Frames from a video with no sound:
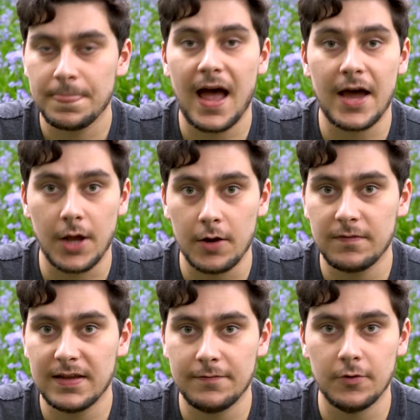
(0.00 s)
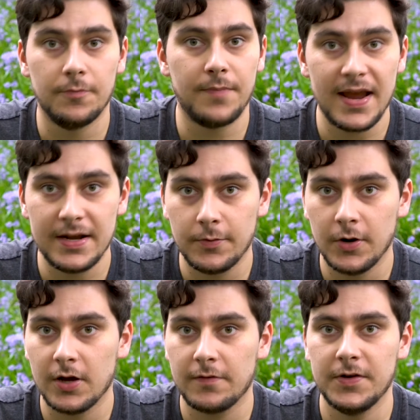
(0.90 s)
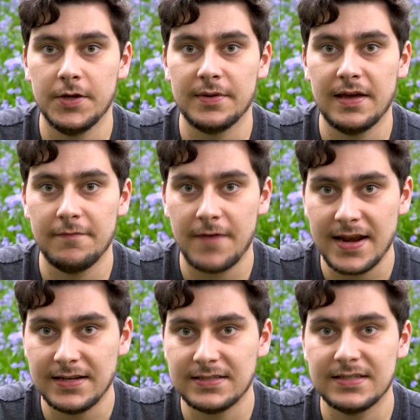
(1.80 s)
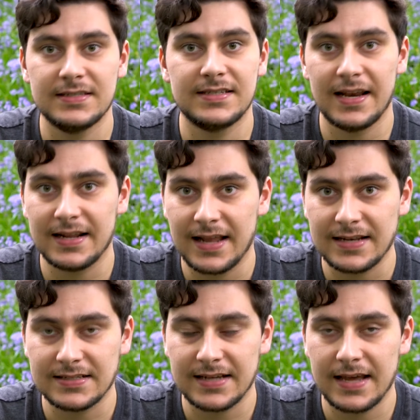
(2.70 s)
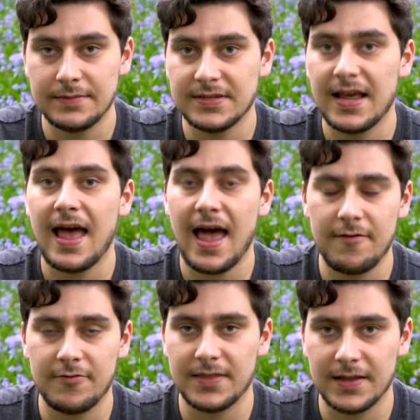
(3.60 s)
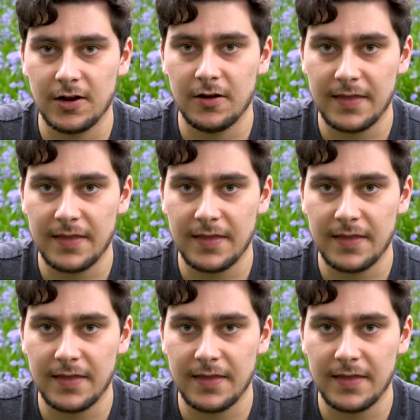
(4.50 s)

and hopefully for paid work, for doing events, selling landscapes, everything like